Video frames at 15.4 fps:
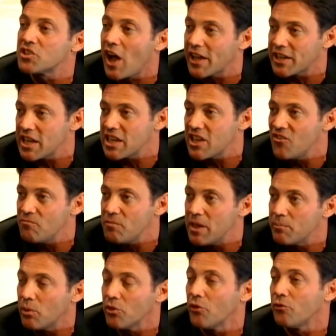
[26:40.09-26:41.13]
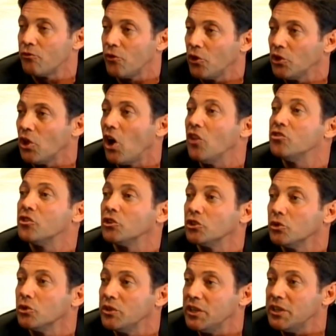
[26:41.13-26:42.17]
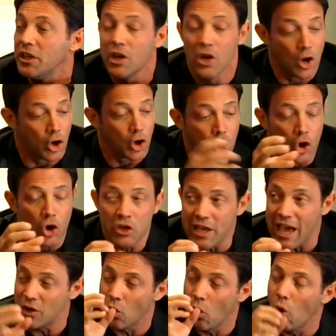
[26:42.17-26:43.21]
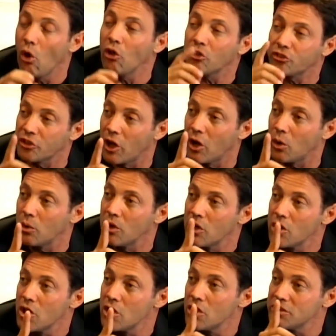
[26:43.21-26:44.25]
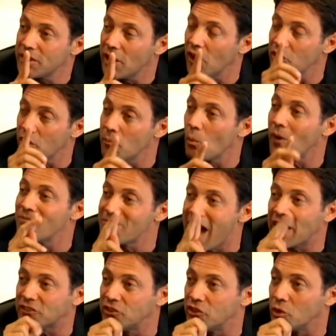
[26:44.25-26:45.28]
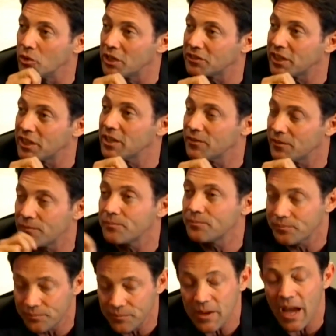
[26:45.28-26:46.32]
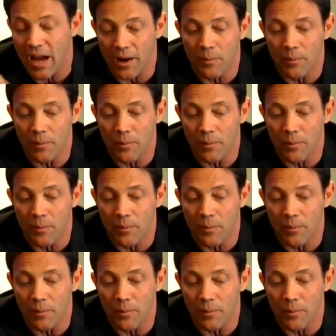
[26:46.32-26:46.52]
I can give people the full, undiluted, good, and also tell them what not to do. and that's what I was going to yeah.